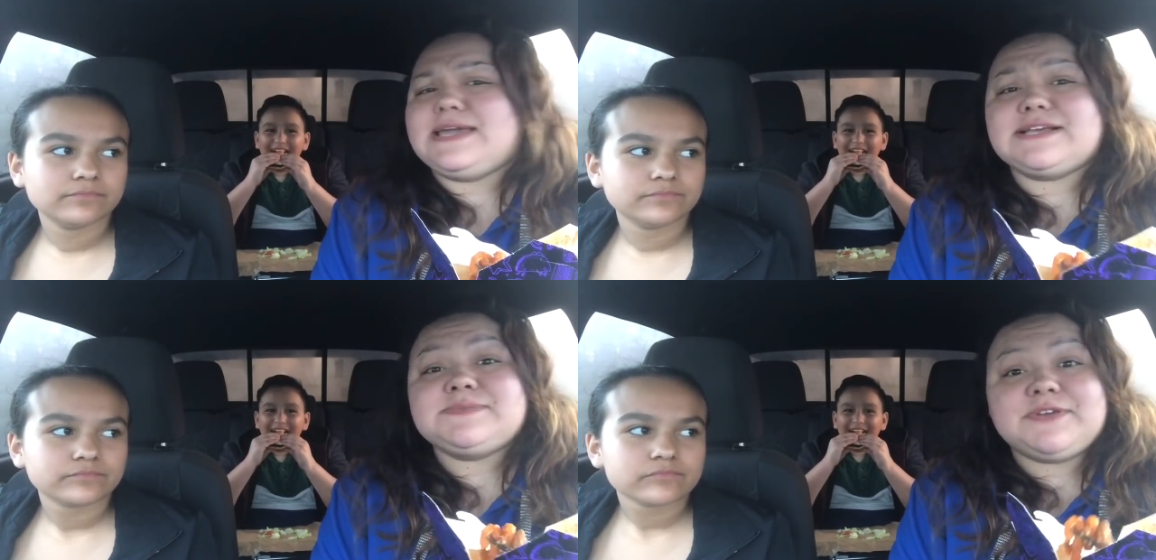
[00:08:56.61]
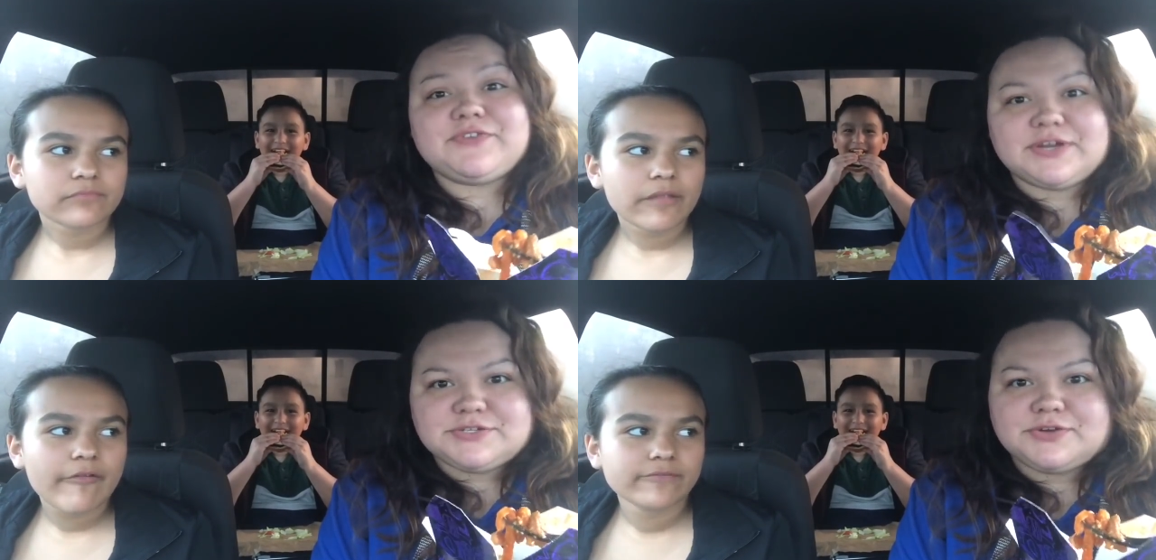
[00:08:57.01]
Speaker 1: He asked
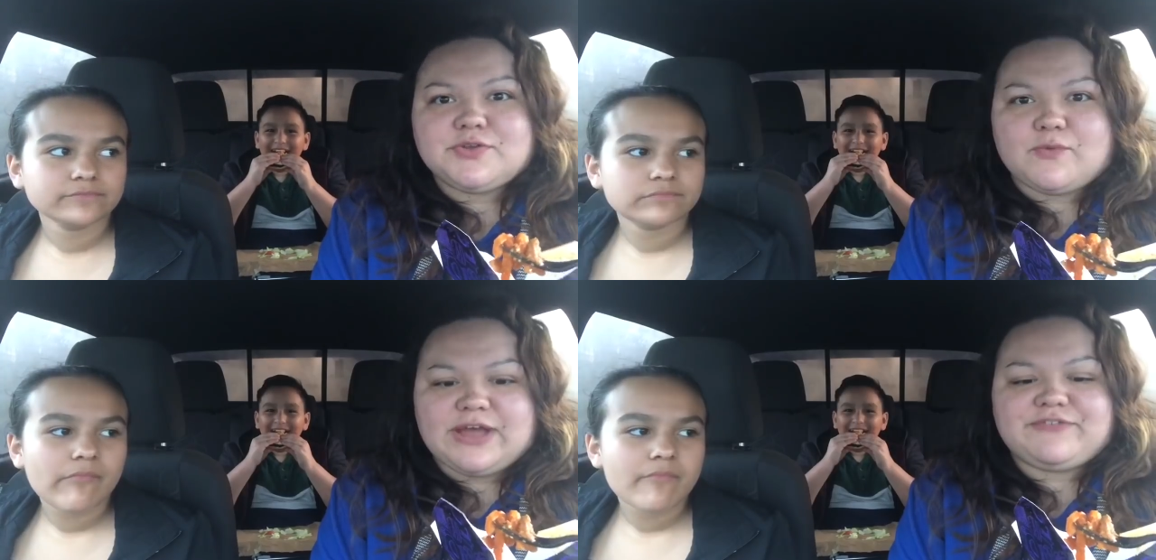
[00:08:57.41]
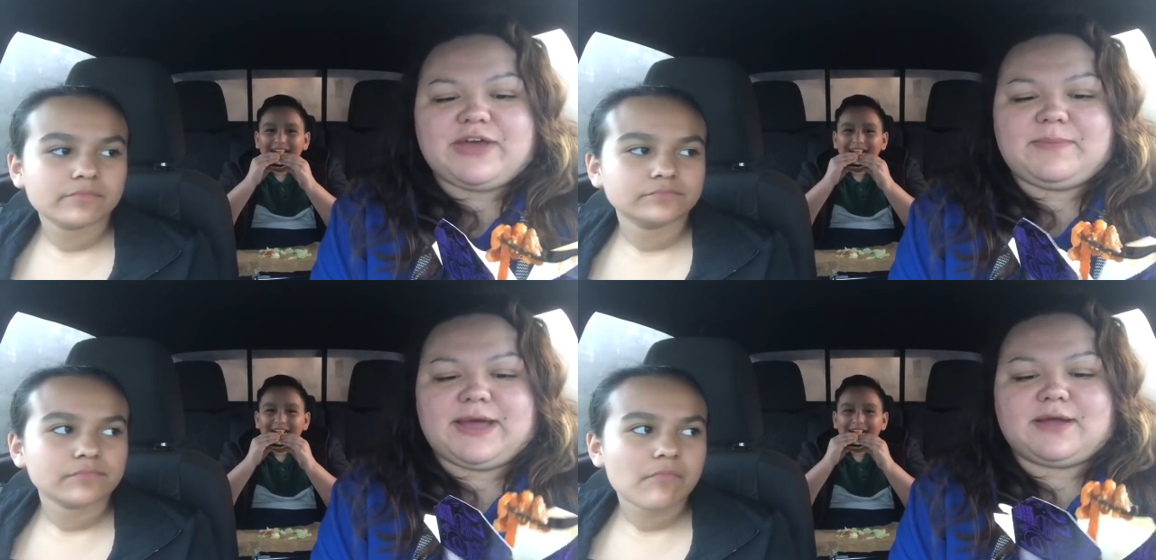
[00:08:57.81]
me if I could turn the
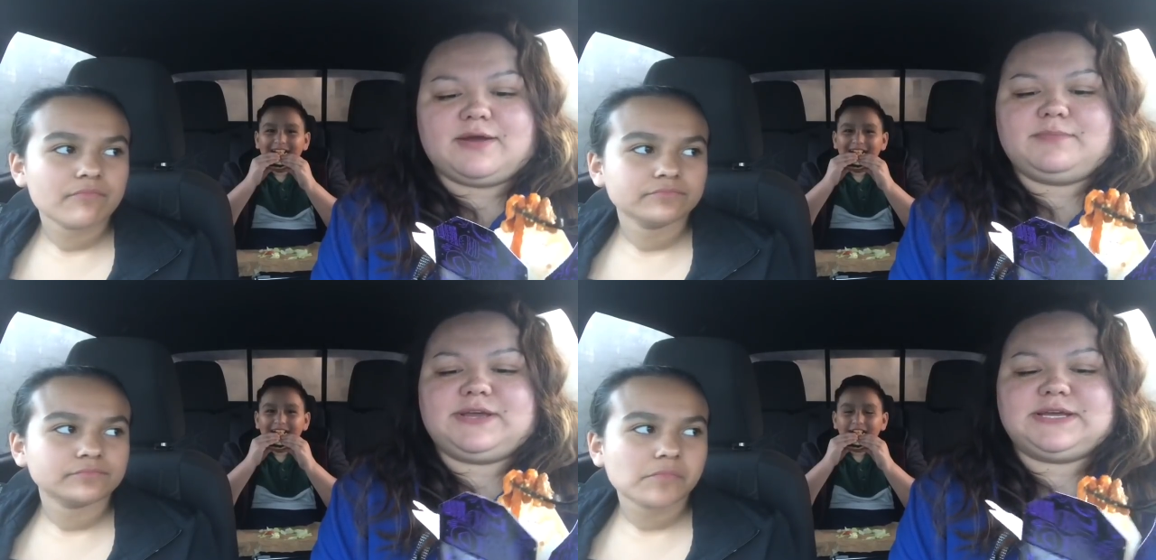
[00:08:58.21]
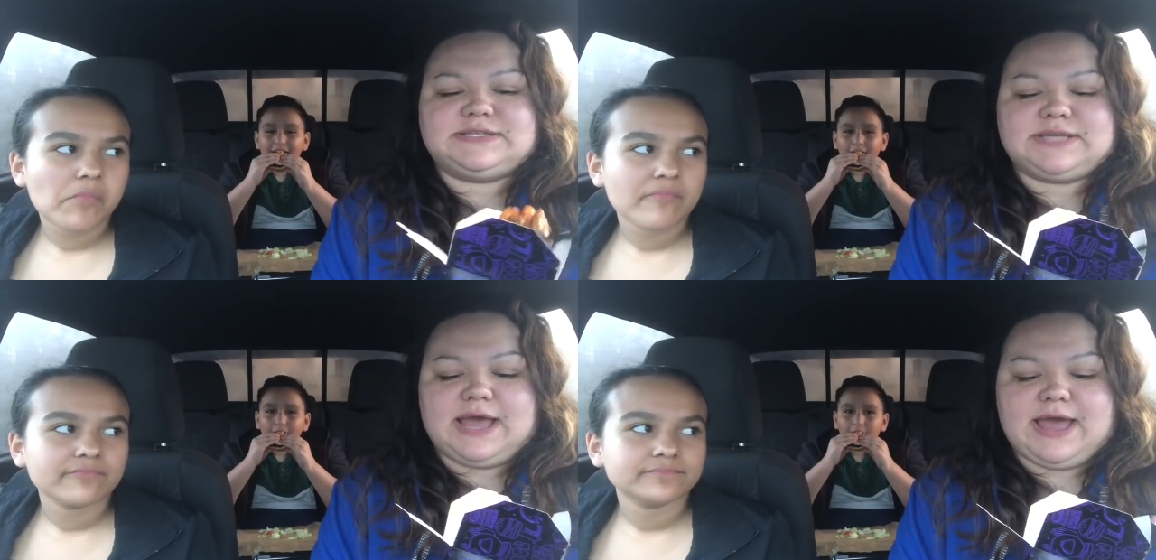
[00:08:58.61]
Wi-Fi back on
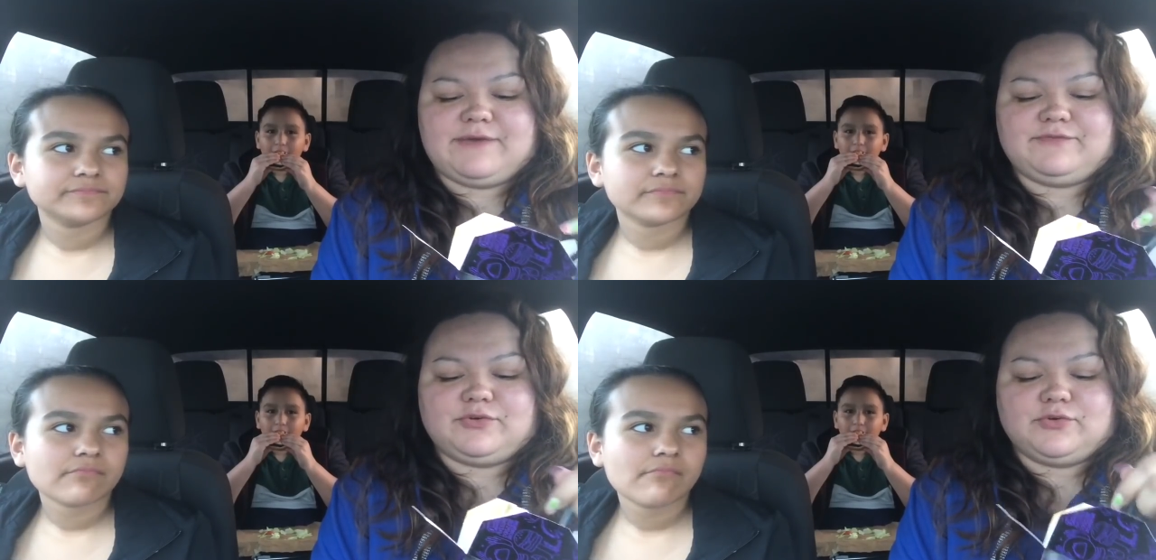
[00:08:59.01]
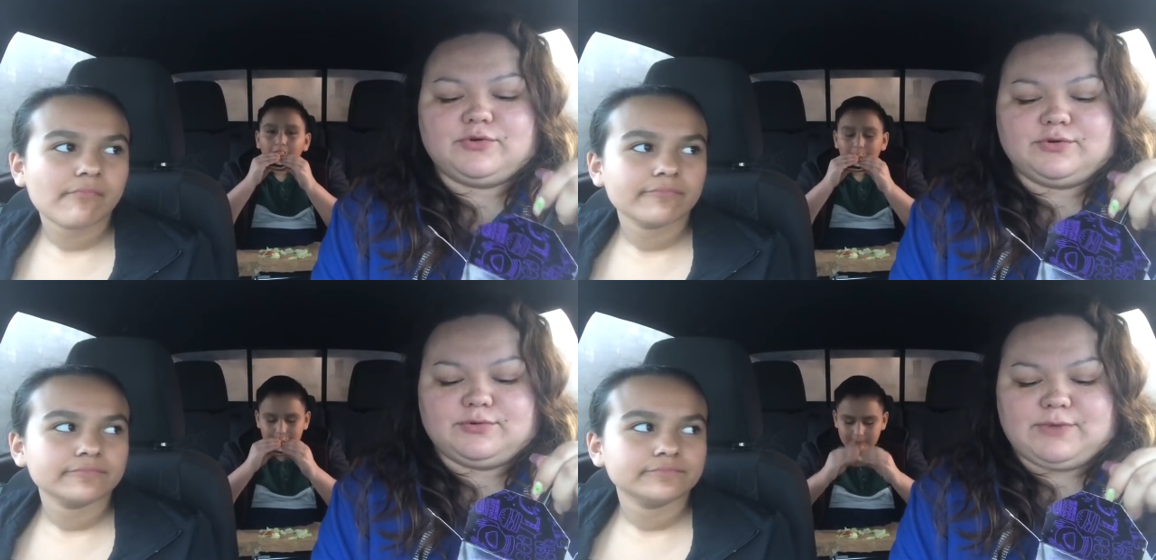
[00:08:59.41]
because I have
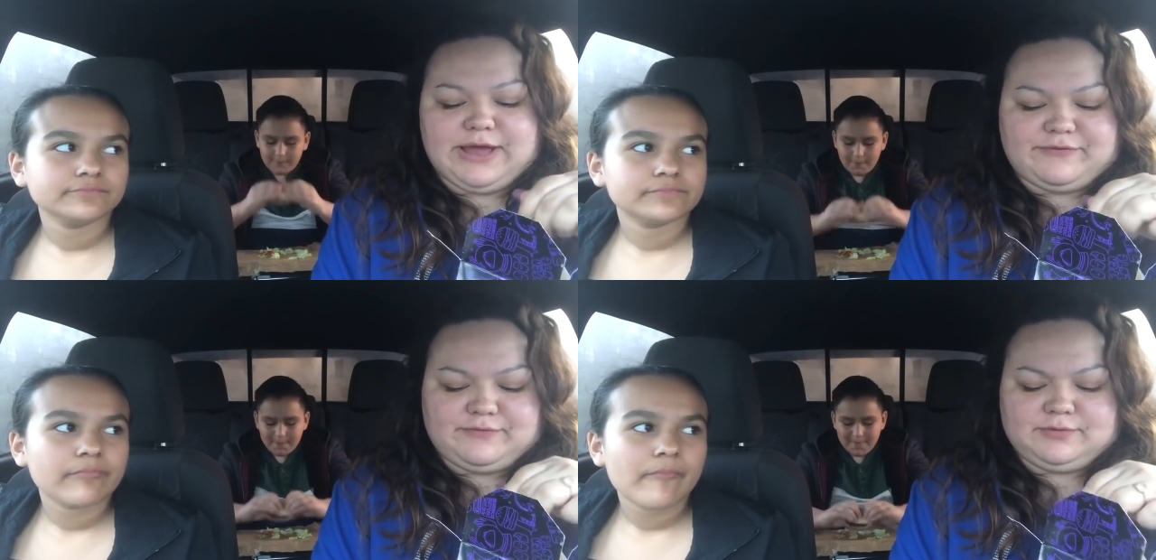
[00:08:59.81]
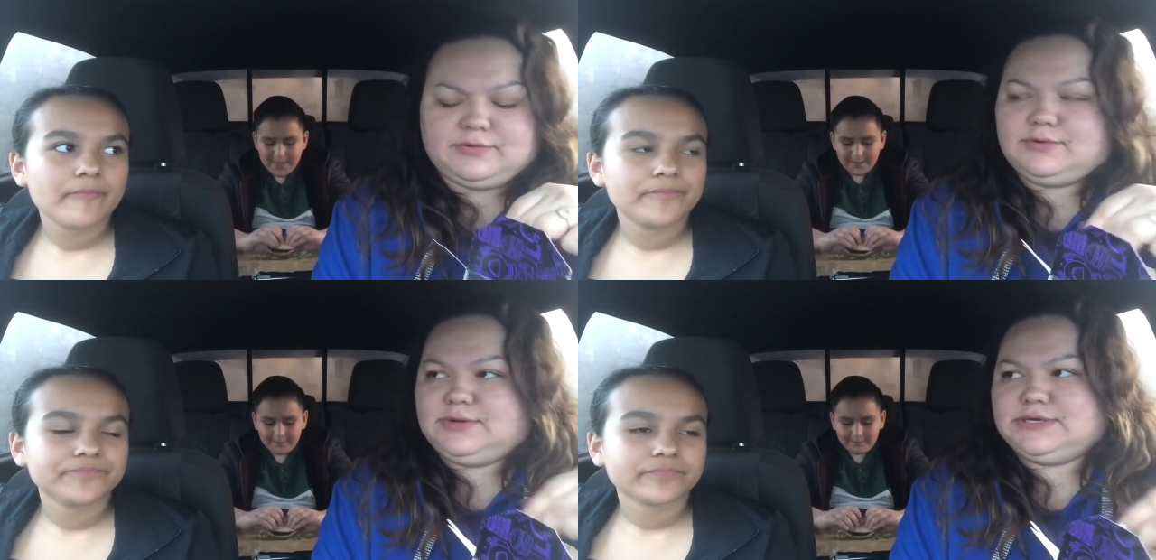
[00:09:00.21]
Google Wi-Fi,
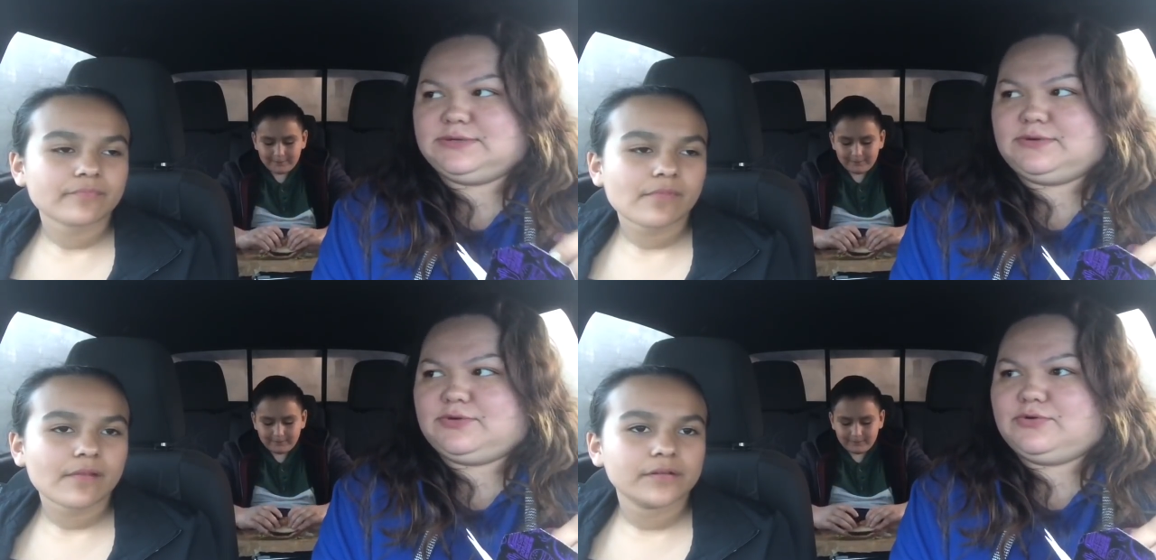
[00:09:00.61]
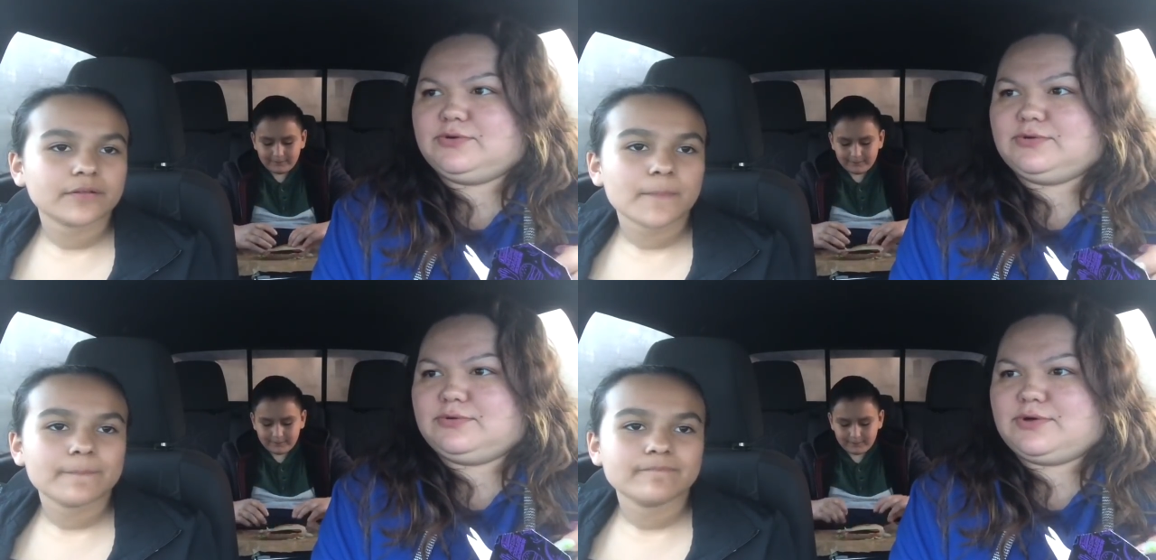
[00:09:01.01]

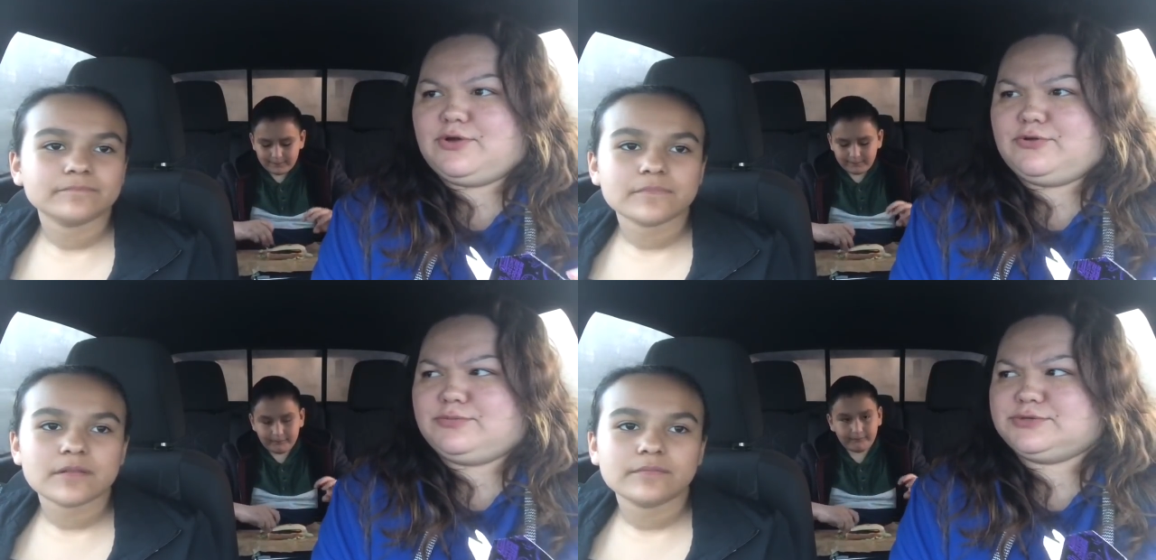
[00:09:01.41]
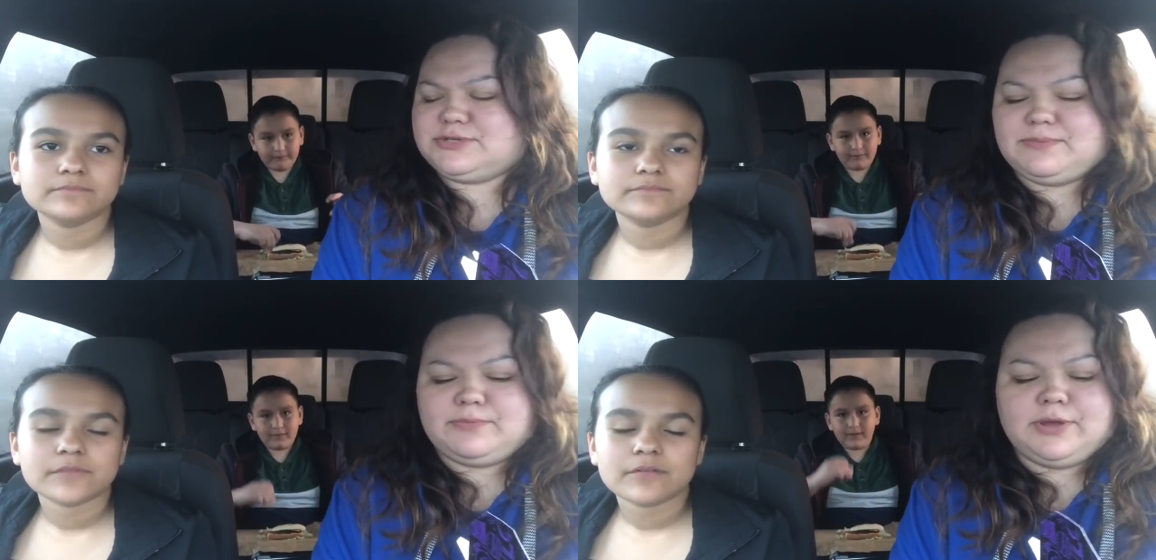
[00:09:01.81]
Google Home or
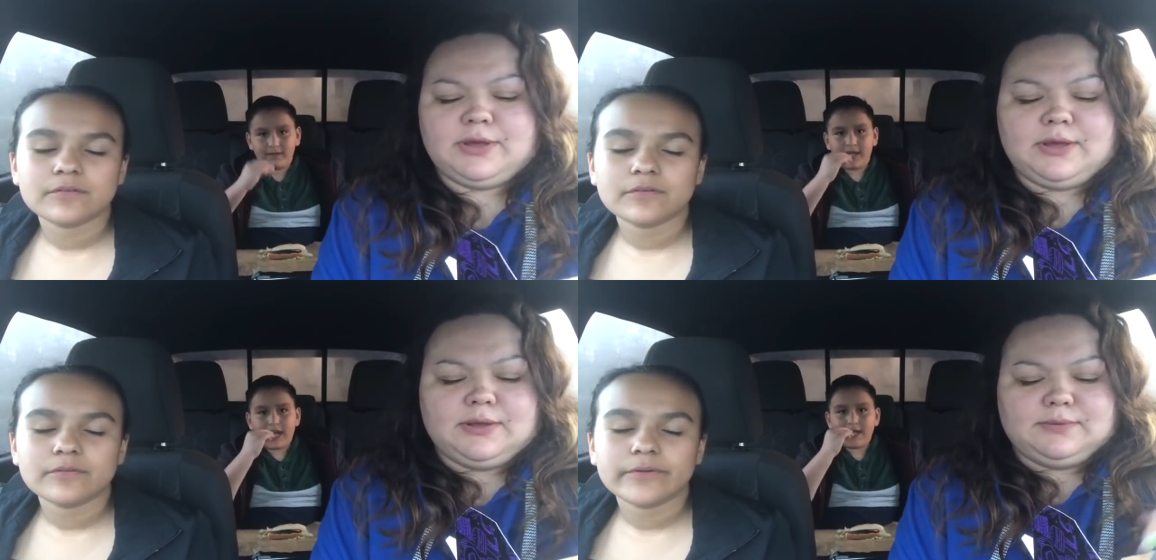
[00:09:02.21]
something. Google